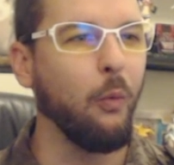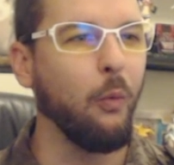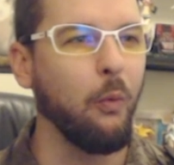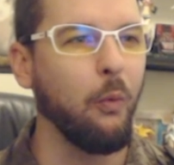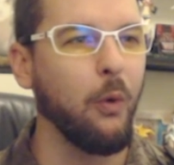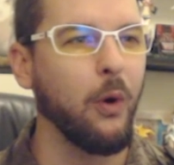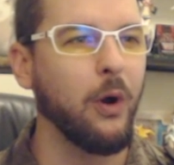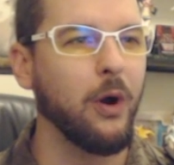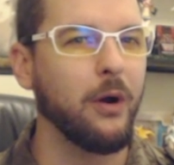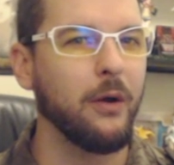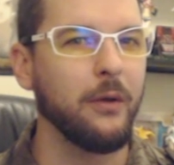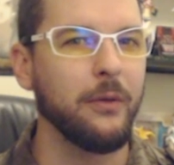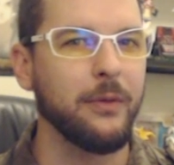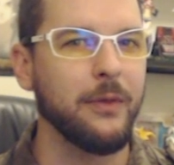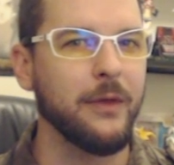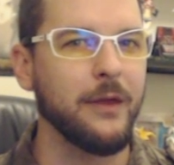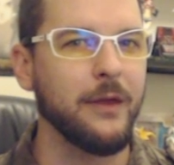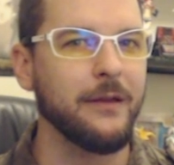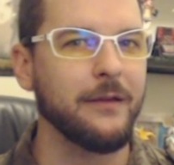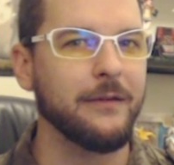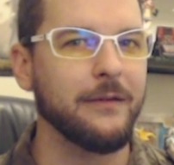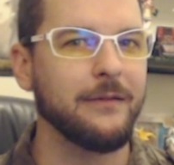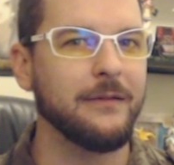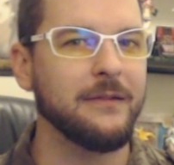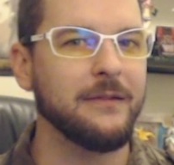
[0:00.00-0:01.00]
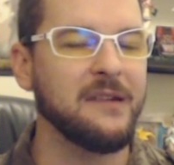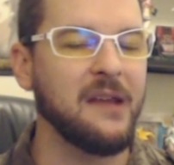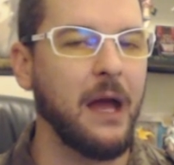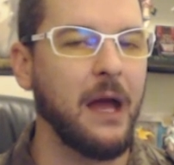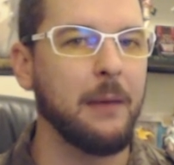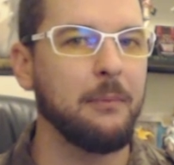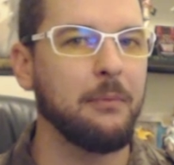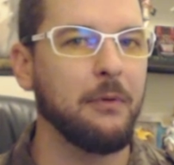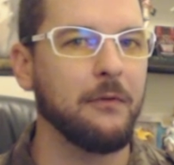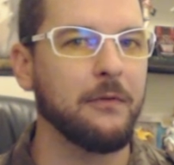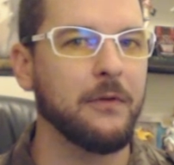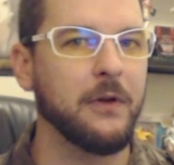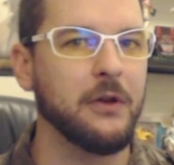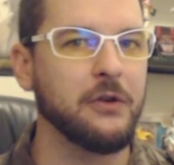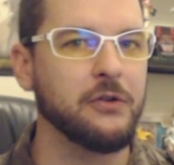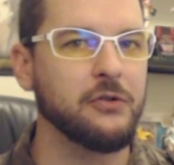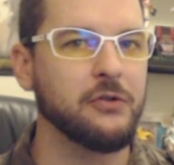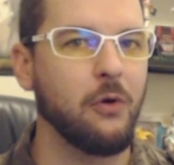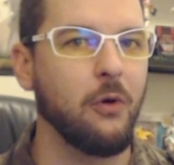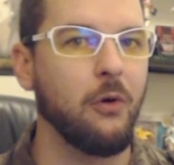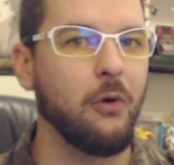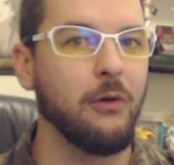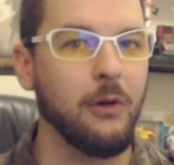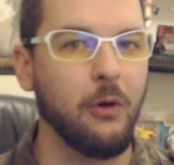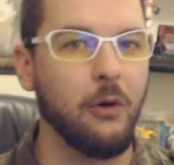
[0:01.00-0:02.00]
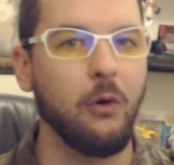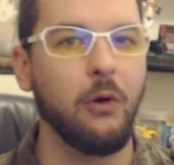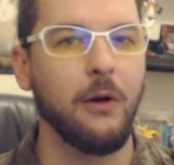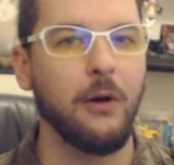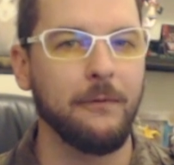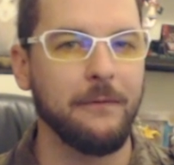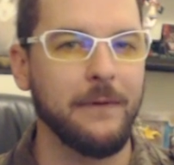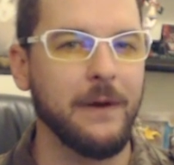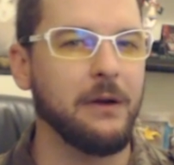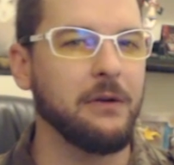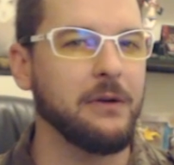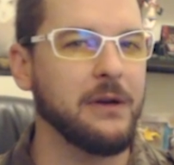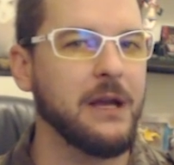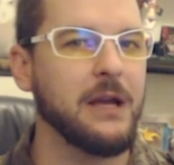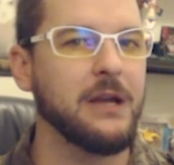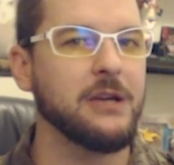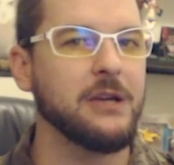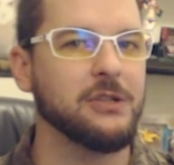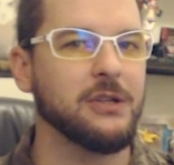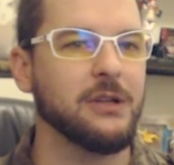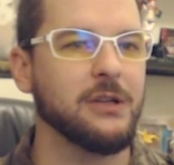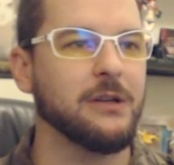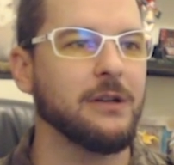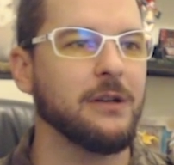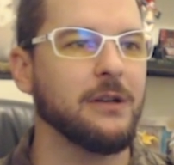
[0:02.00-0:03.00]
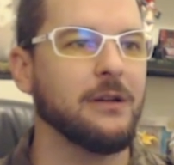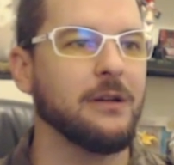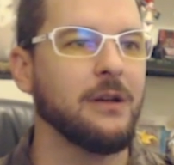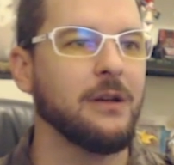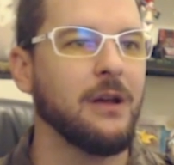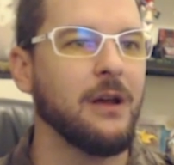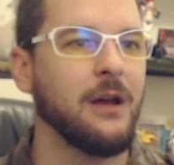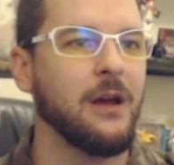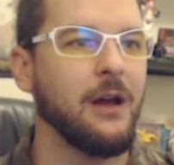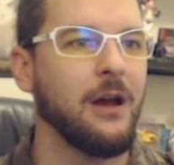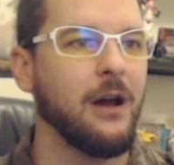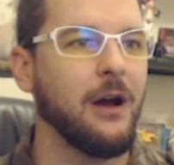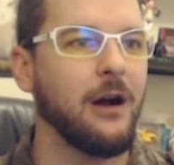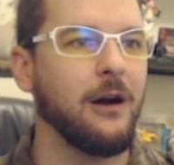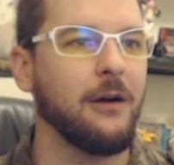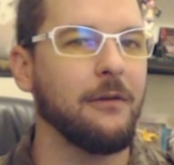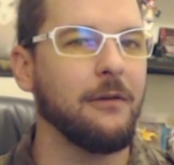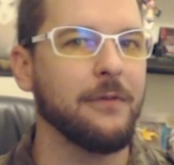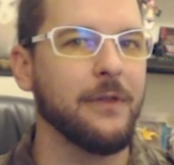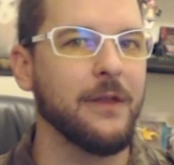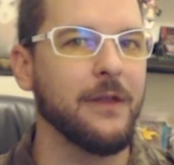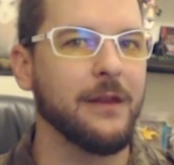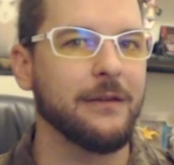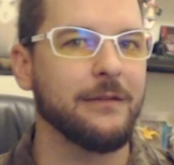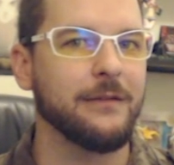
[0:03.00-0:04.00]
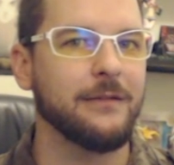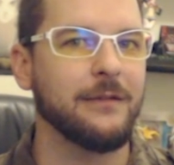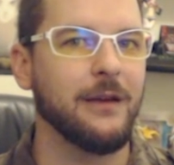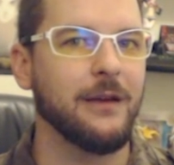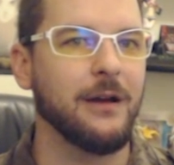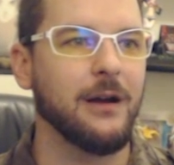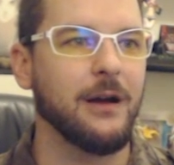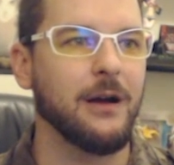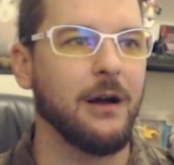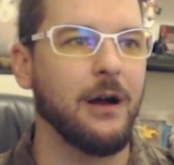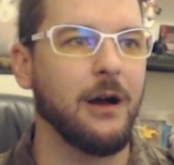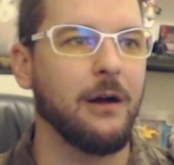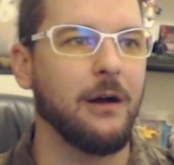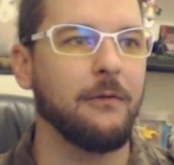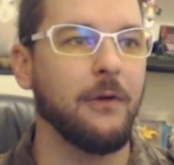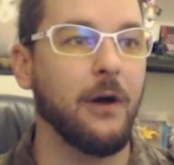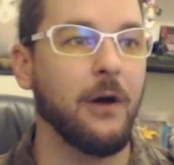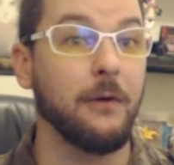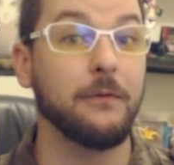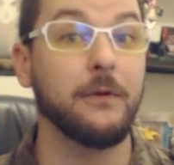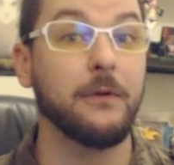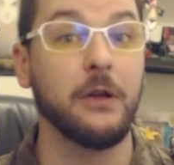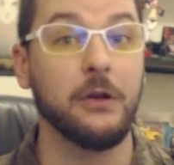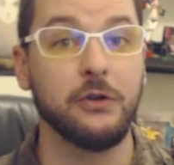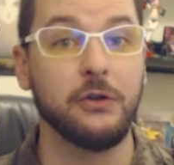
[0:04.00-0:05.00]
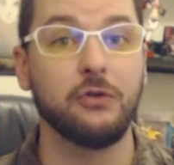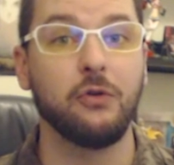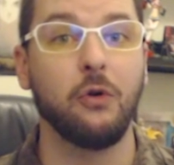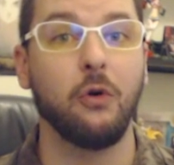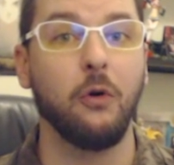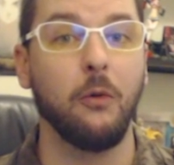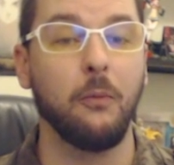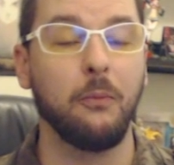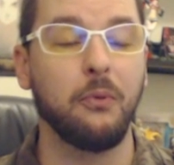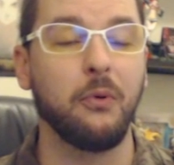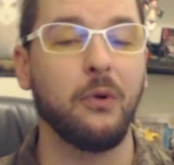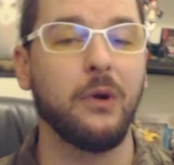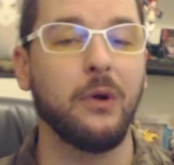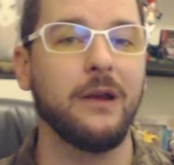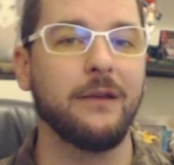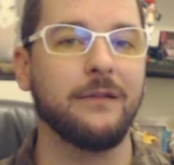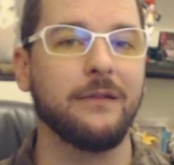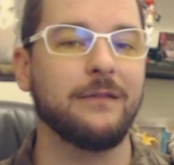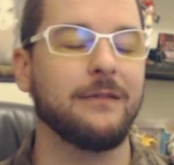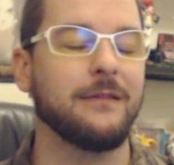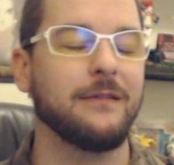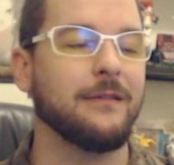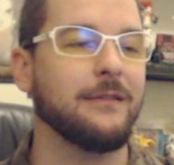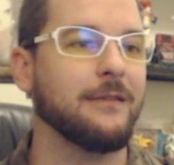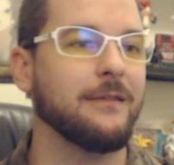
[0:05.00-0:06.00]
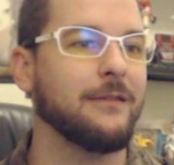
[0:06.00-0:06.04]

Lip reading: were this type of control or variation of this of control priests.